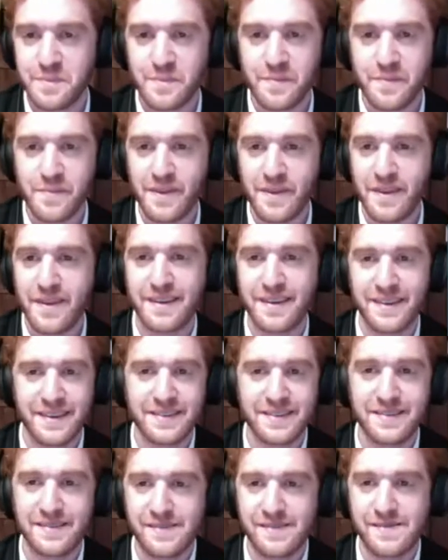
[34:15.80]

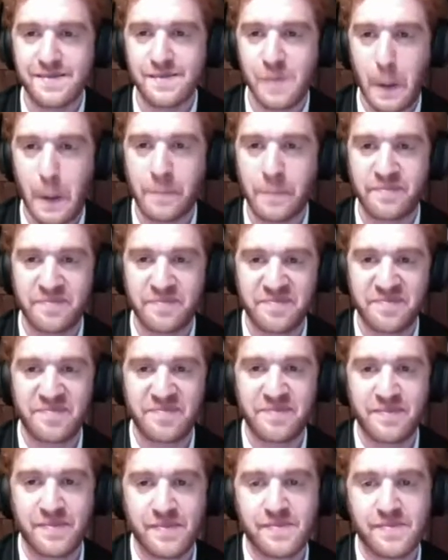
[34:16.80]

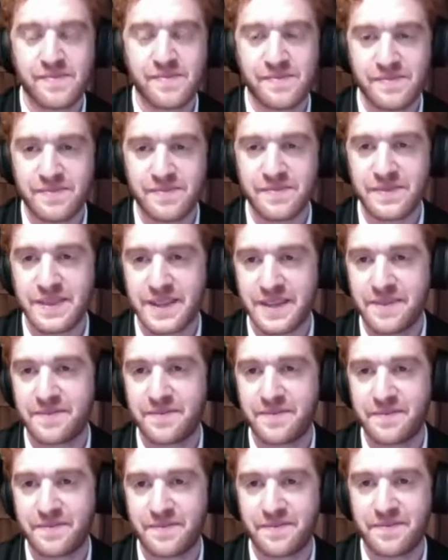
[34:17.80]

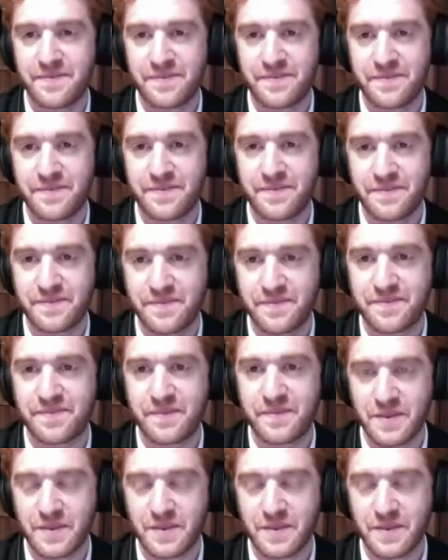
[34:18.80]
(not speaking)